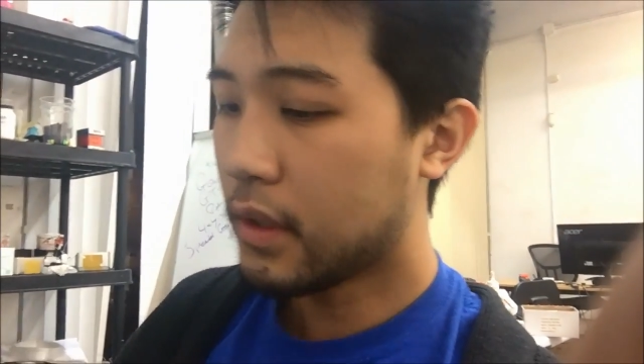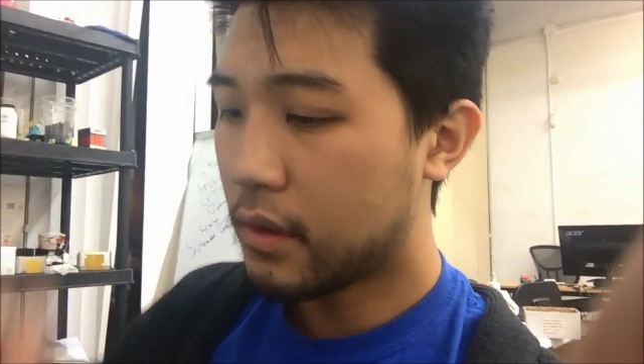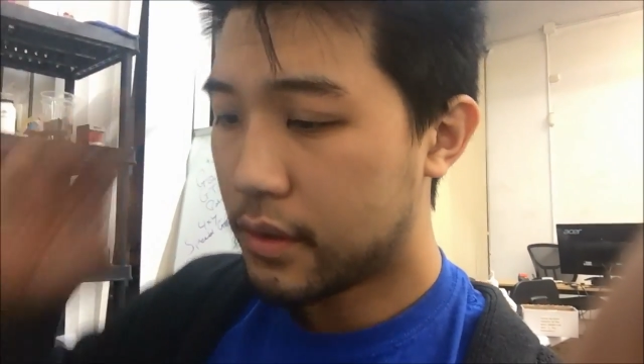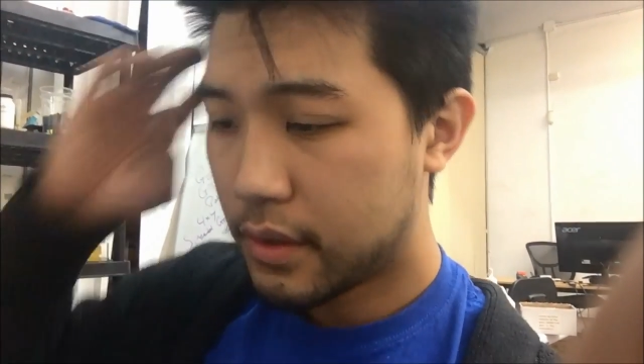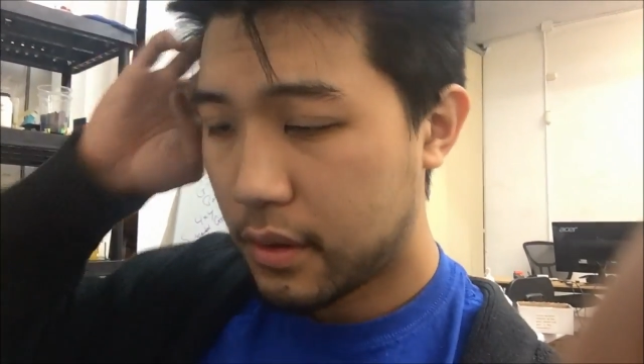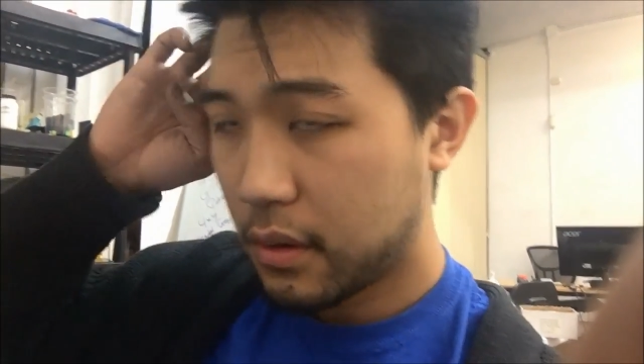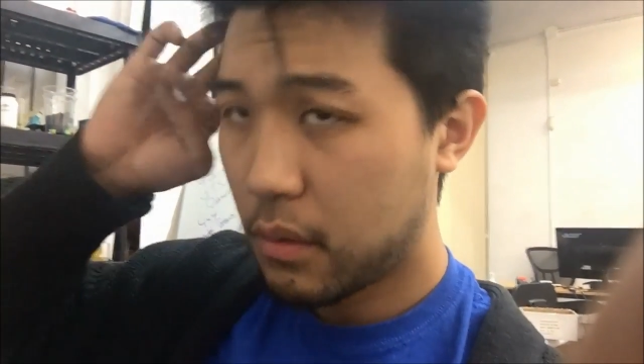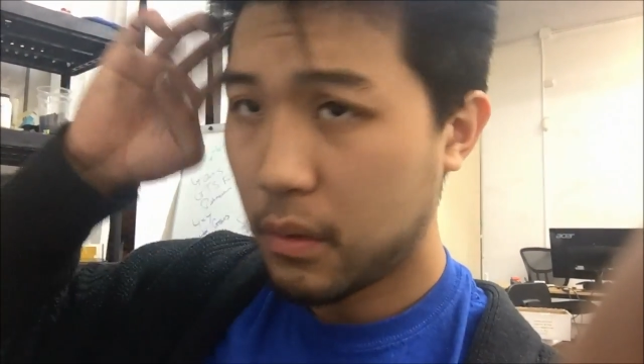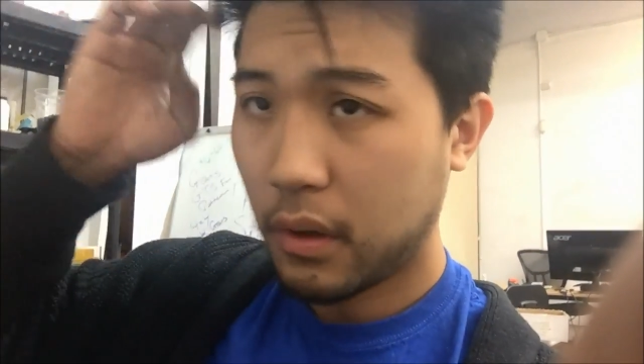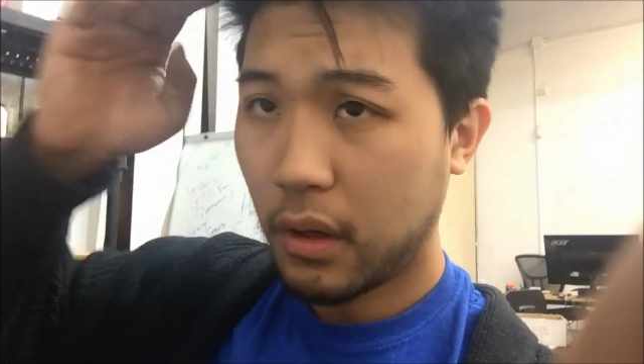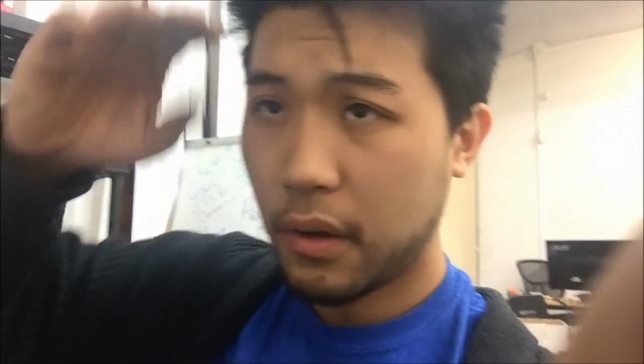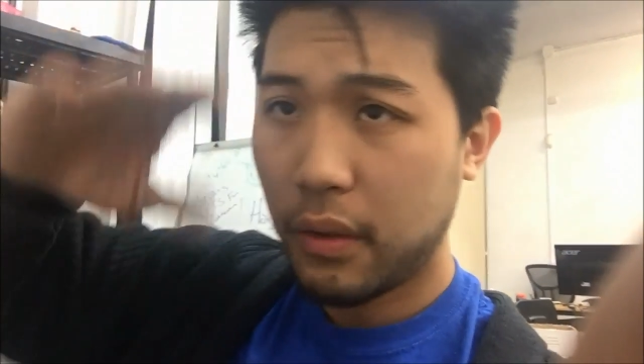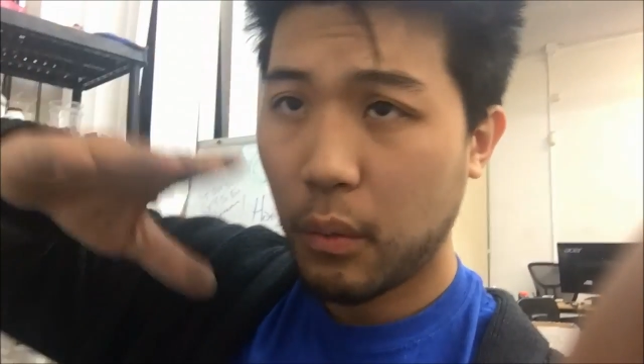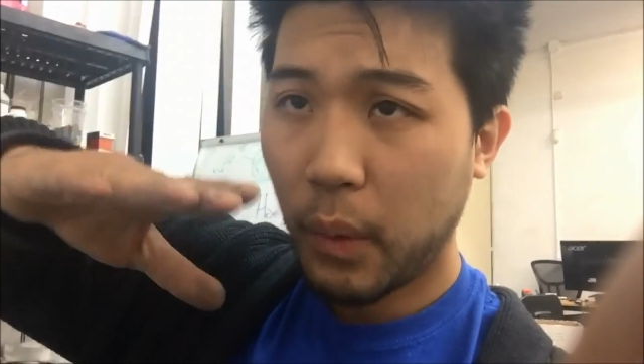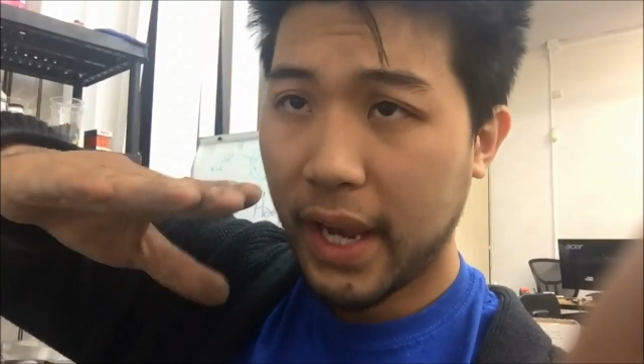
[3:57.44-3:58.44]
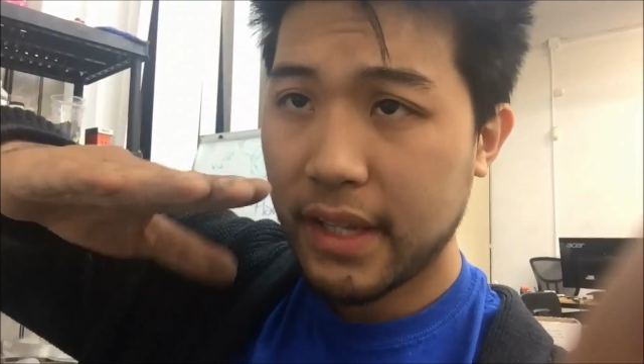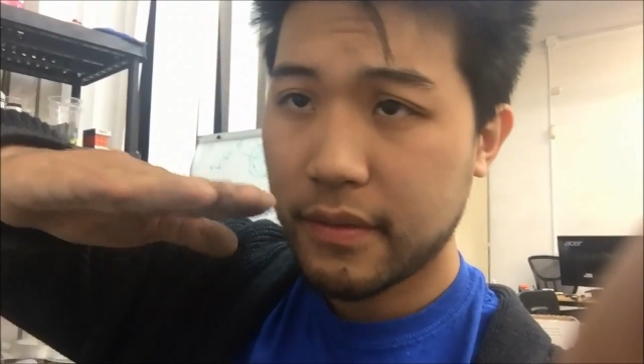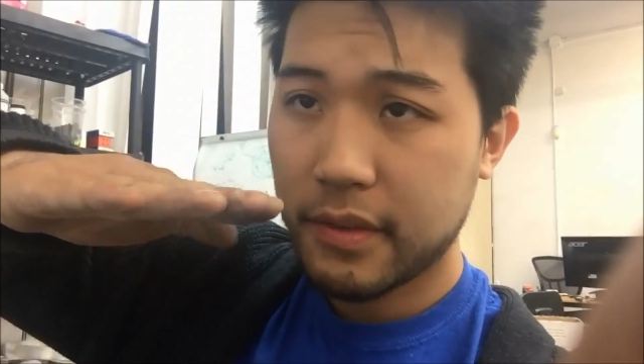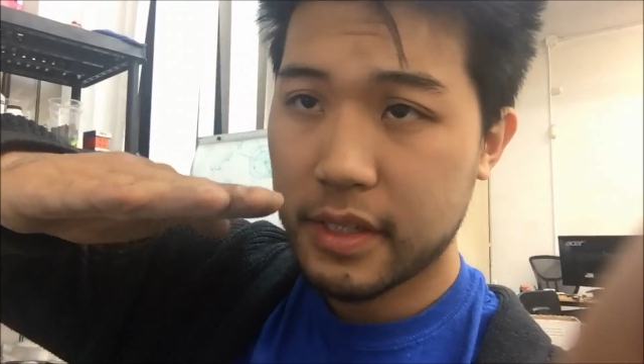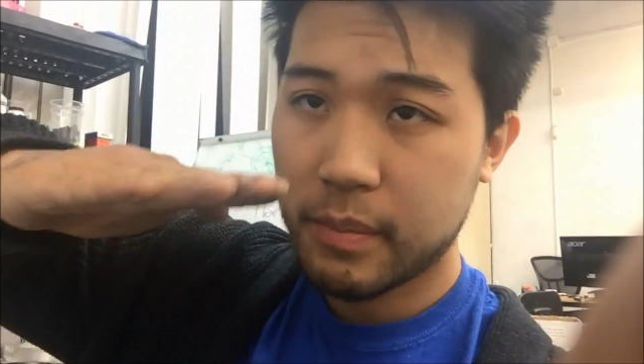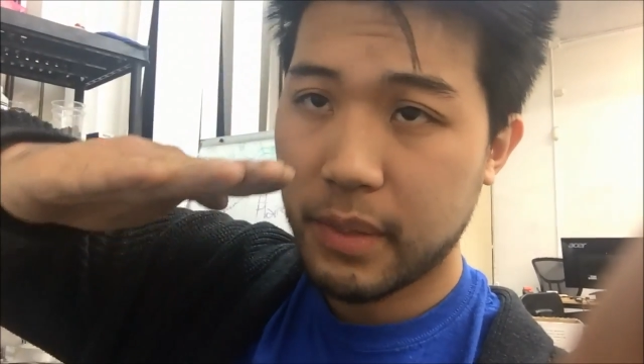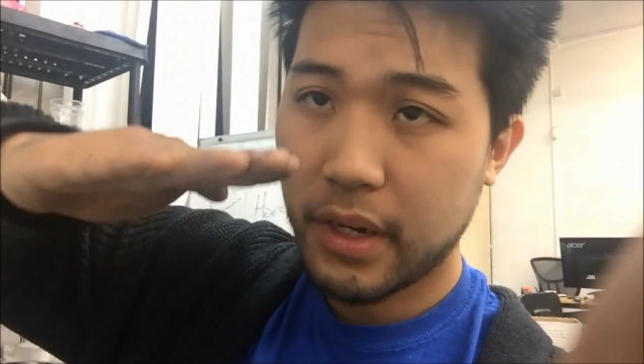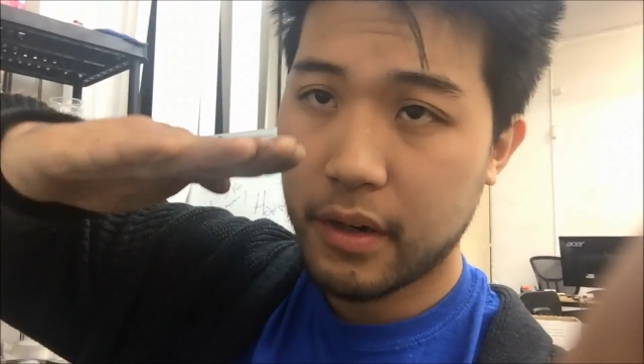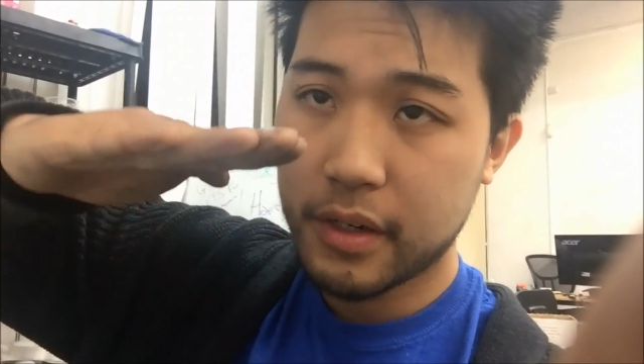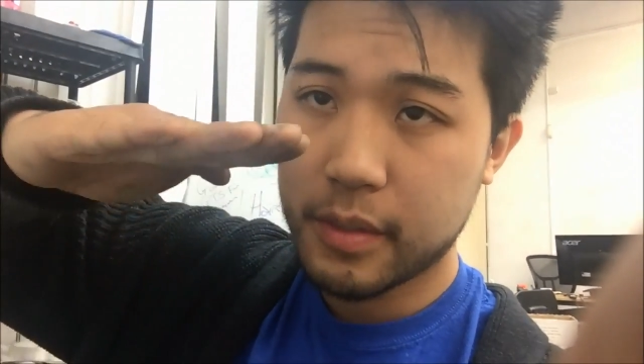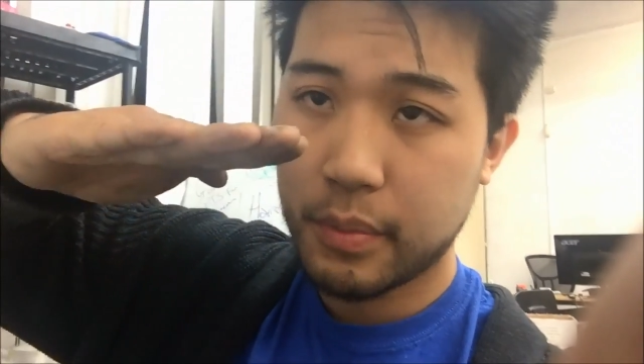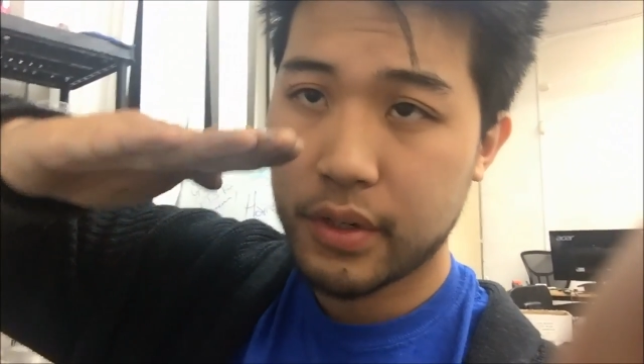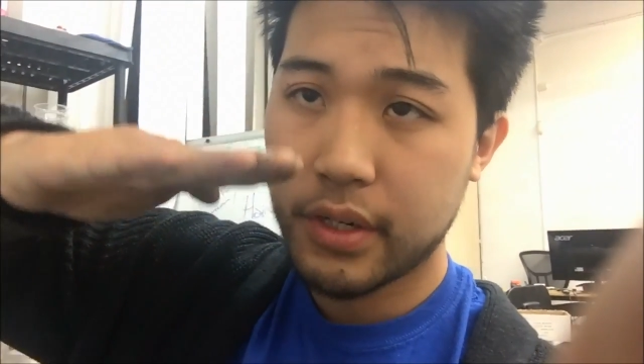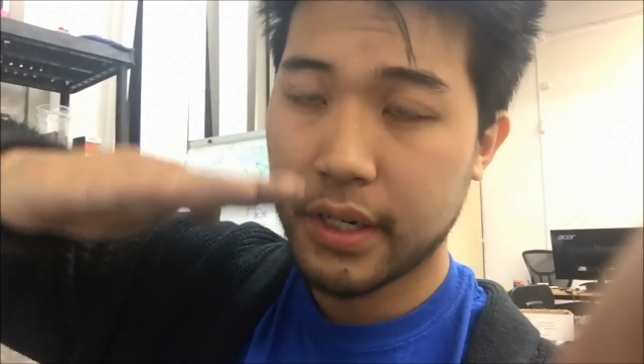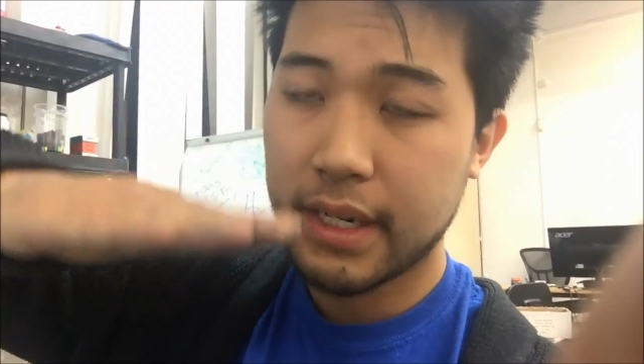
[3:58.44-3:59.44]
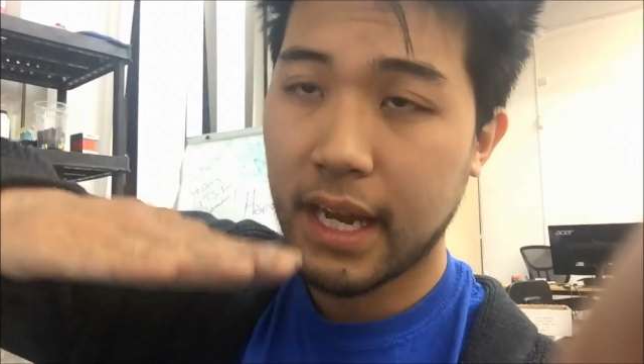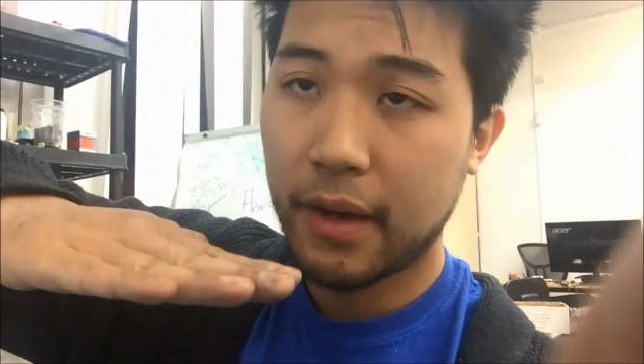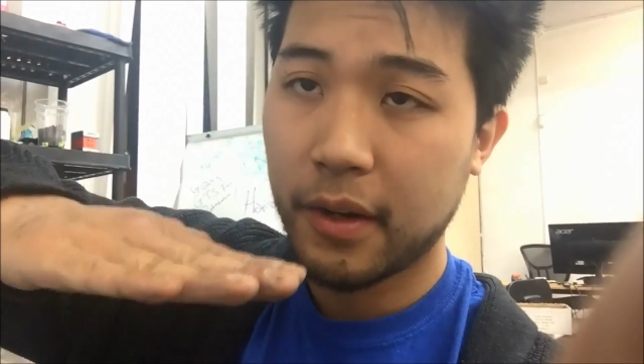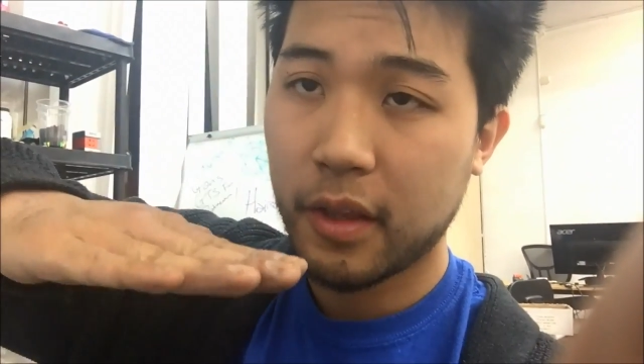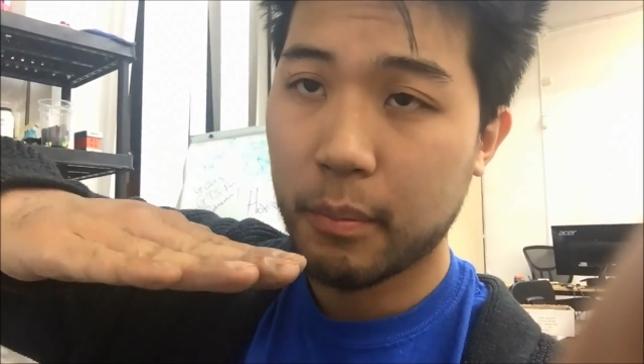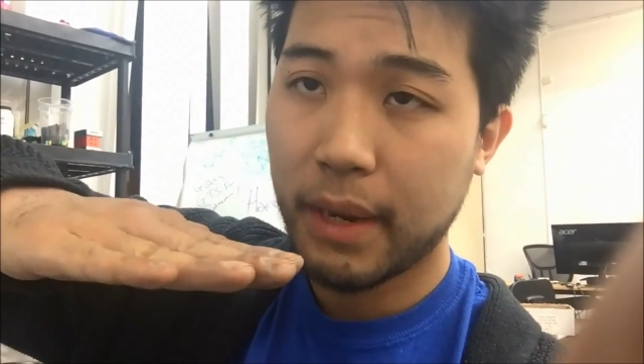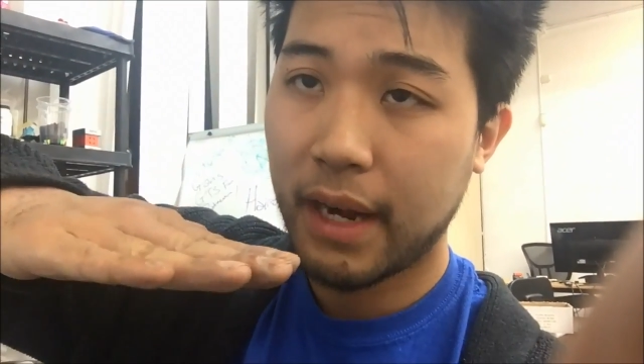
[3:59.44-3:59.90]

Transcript: So all the weight of the spinner is pushing down on the